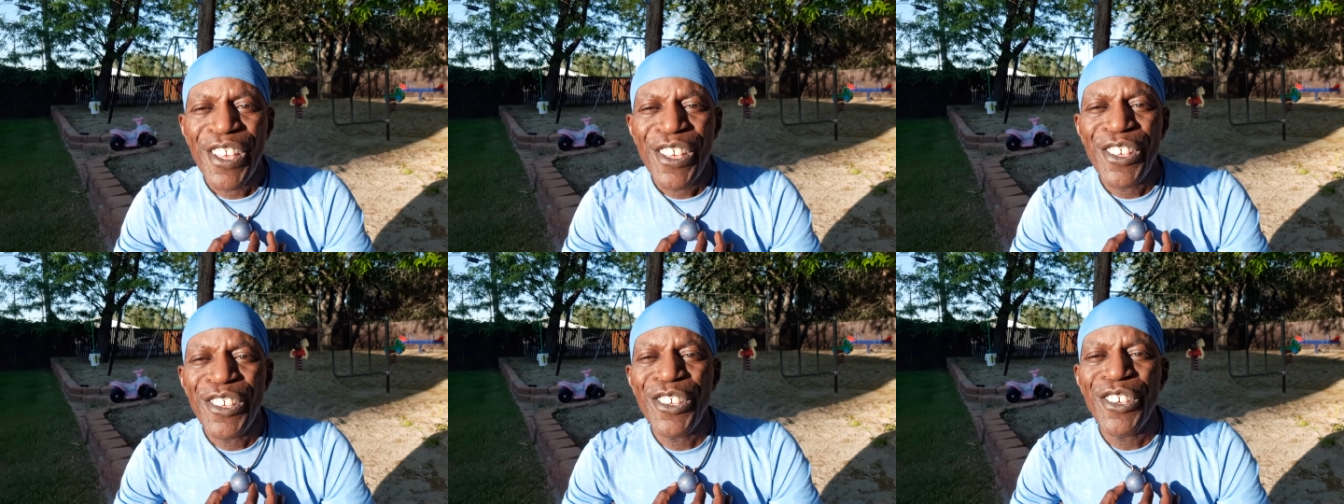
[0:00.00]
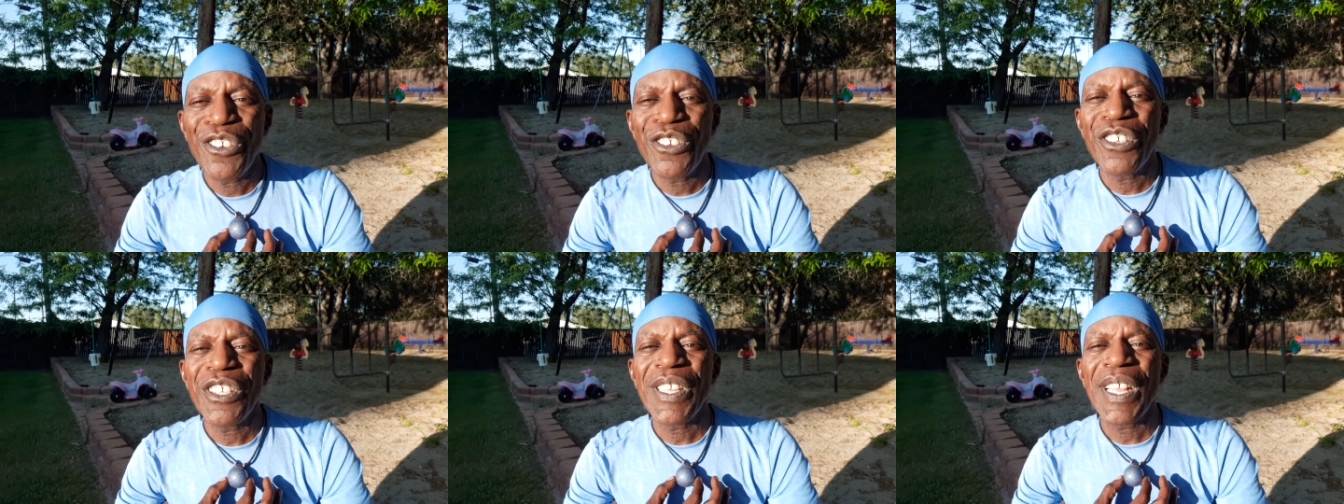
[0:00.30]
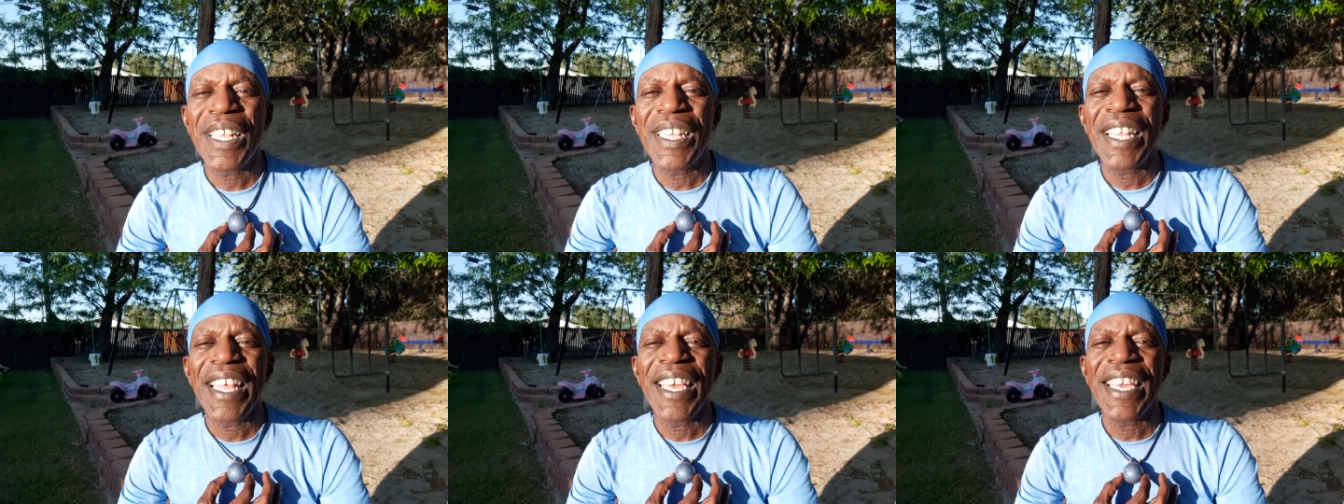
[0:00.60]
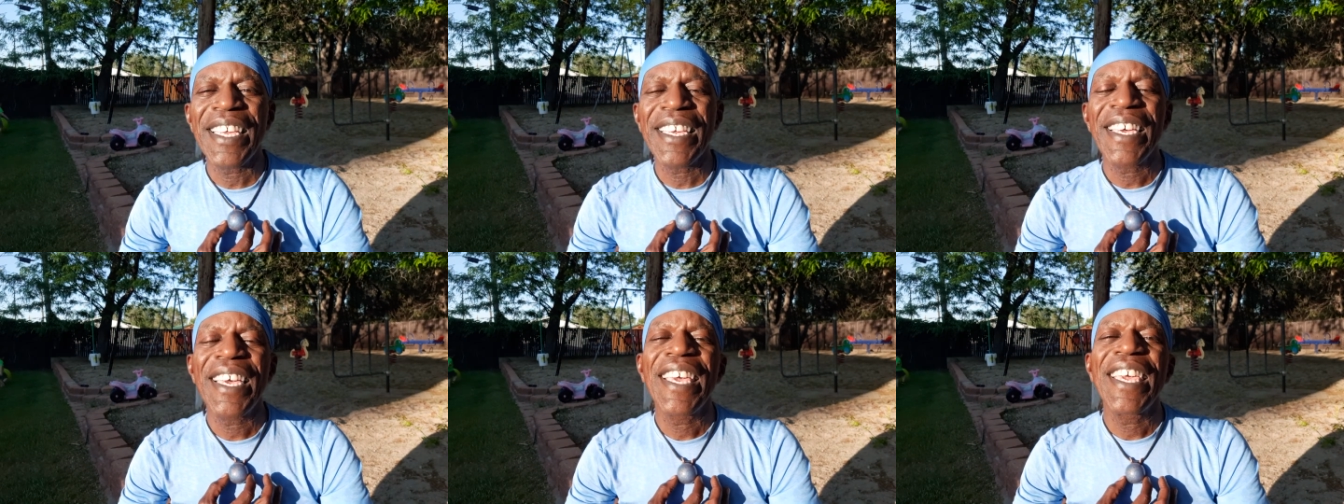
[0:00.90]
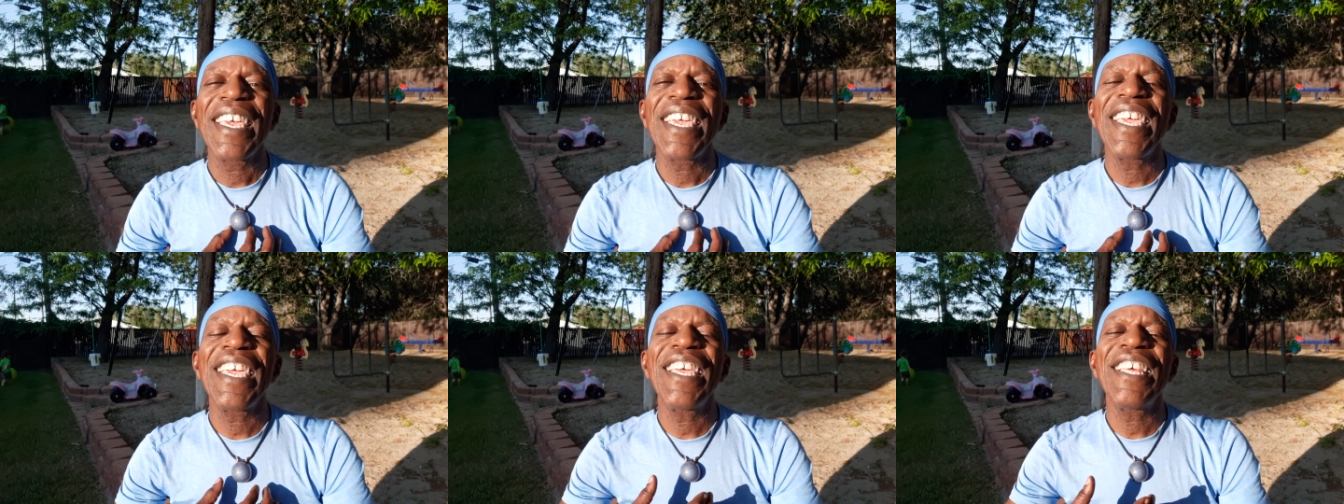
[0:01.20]
use the link
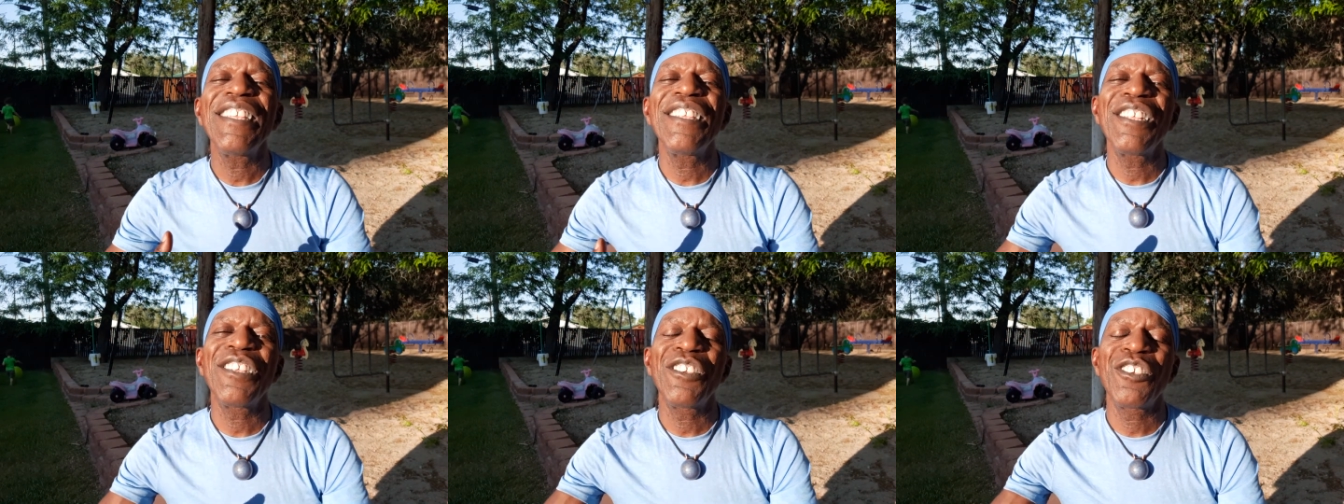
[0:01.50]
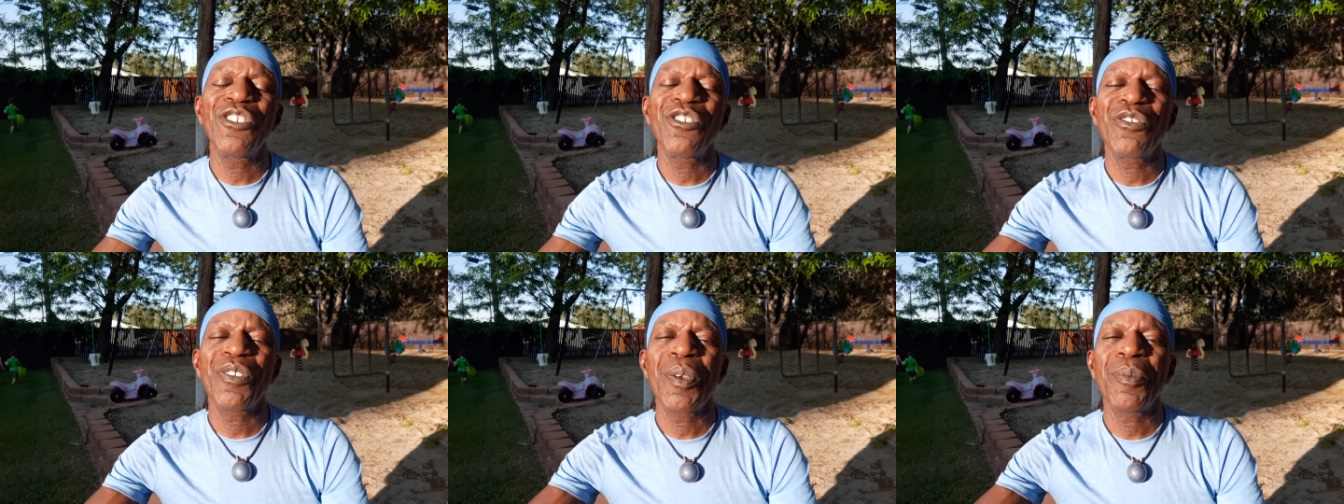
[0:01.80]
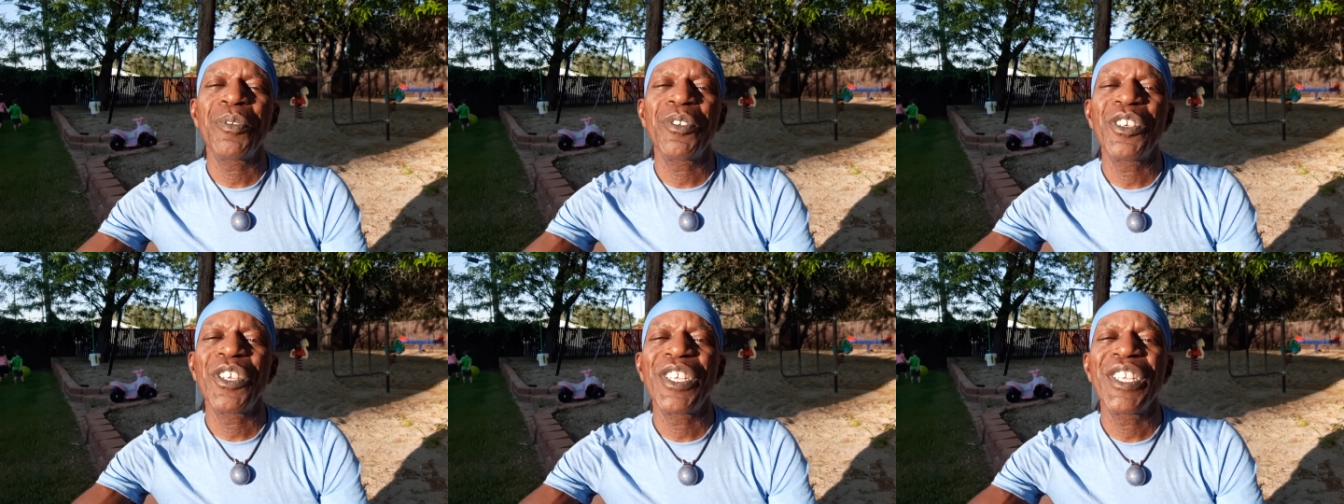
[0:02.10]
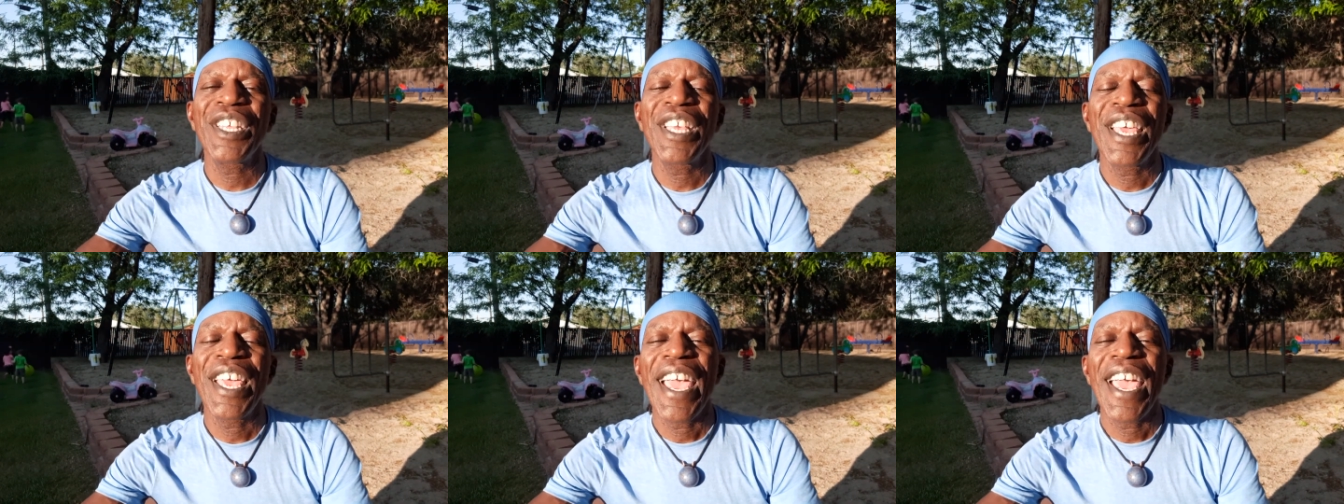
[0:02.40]
in the description.